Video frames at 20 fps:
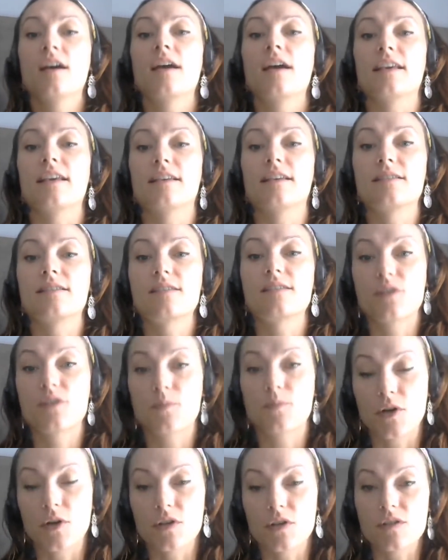is the
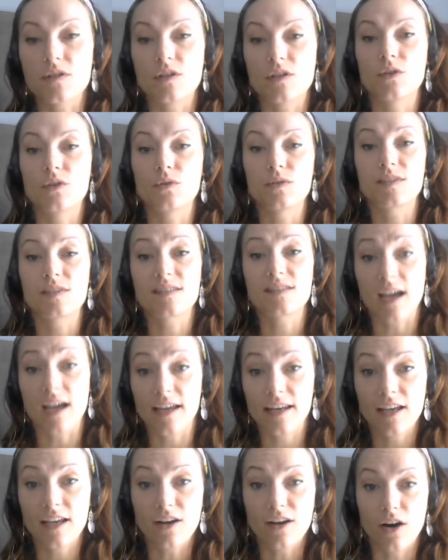person who is
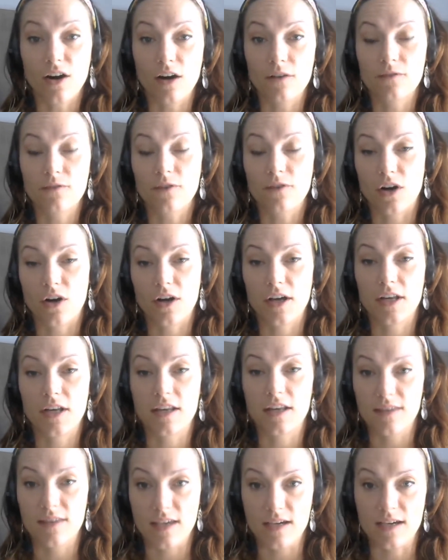signing off on
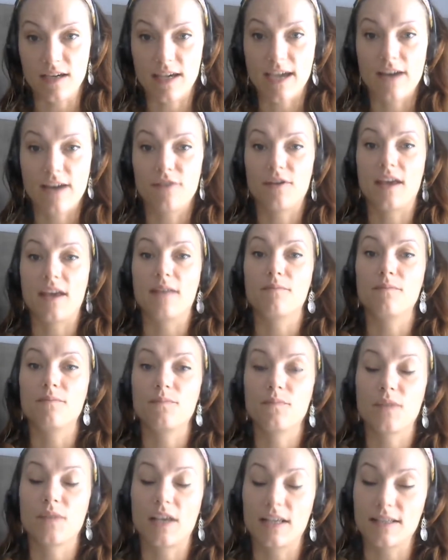the account and
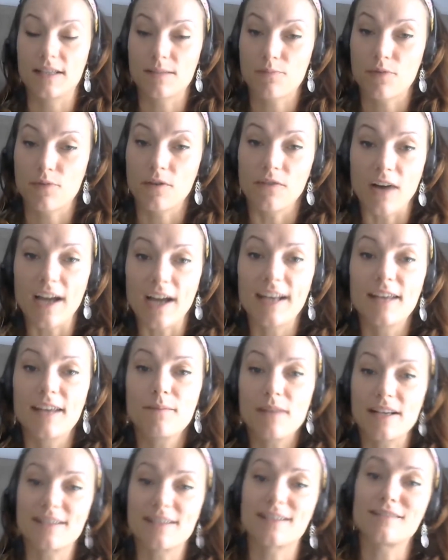is providing
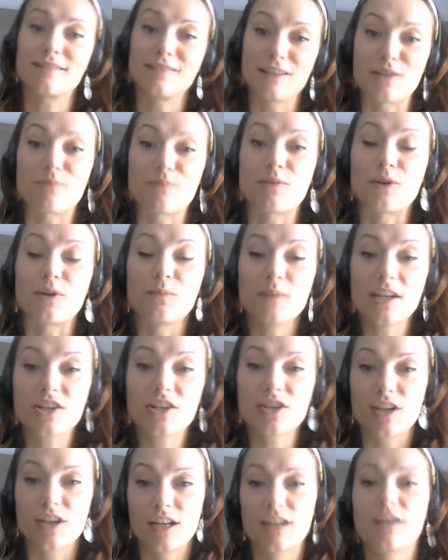basically the
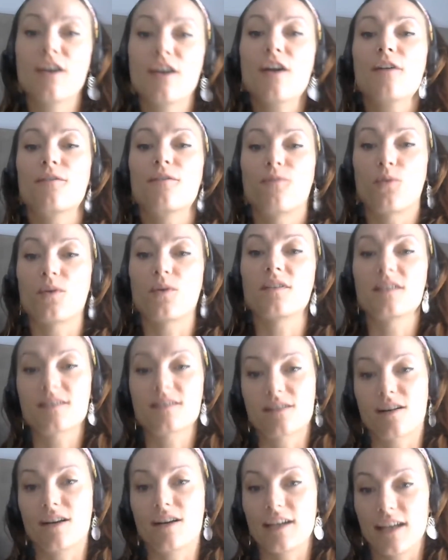permission for this
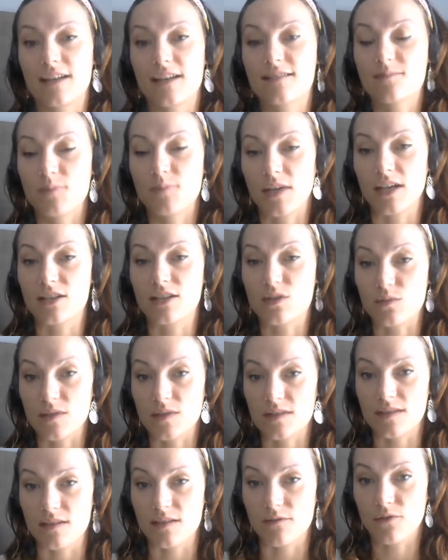RESP to
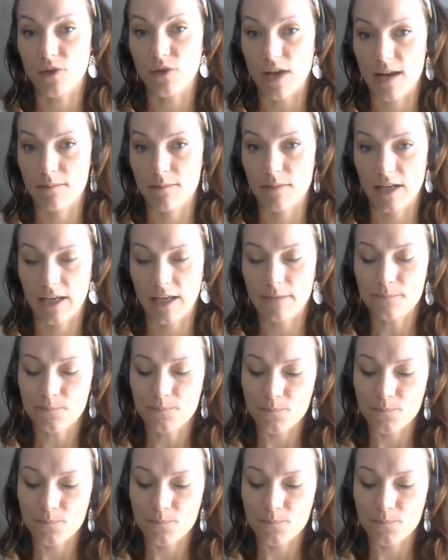receive grant money.